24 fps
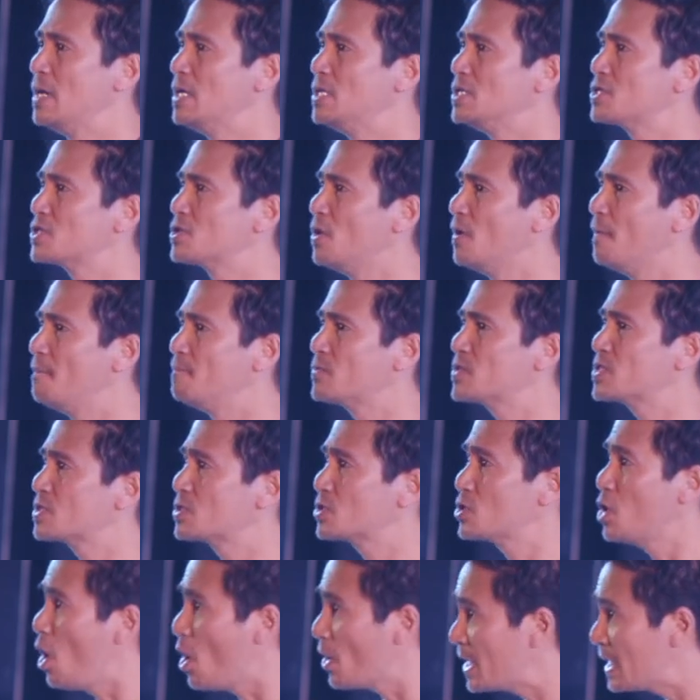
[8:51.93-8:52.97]
So
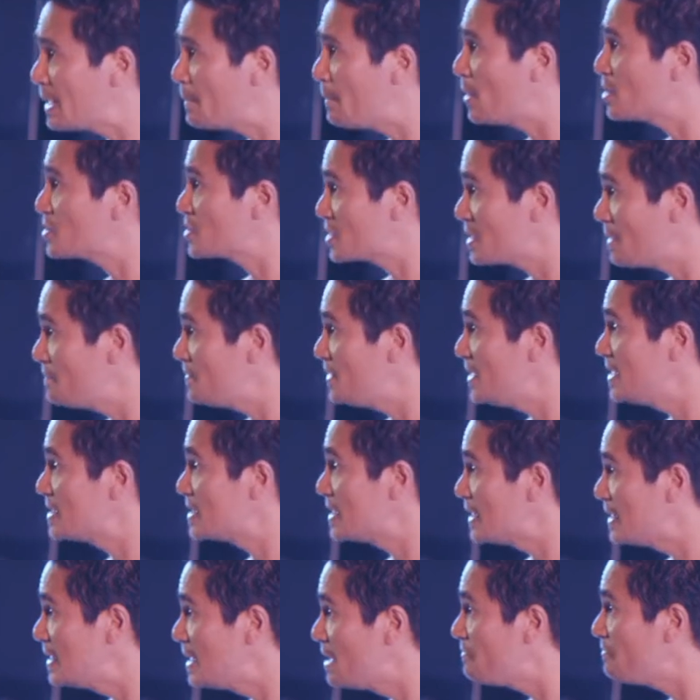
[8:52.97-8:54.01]
talking about something
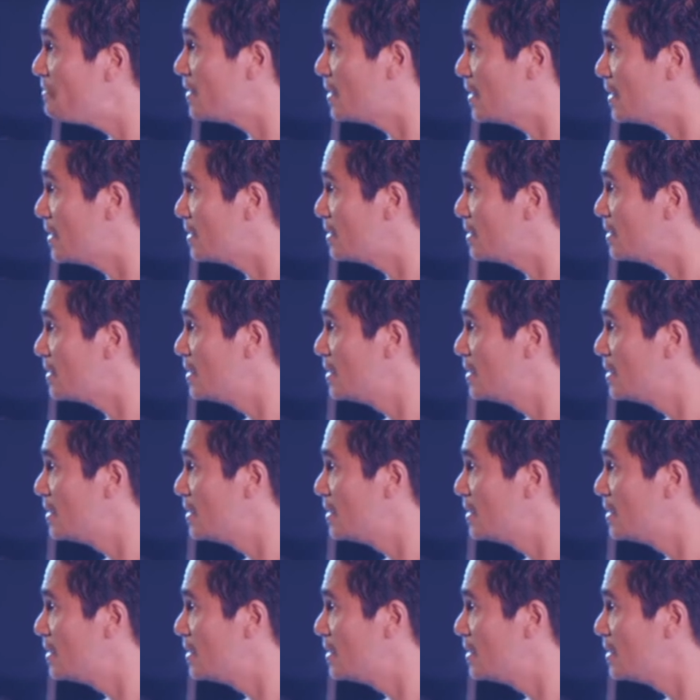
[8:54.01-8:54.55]
significant,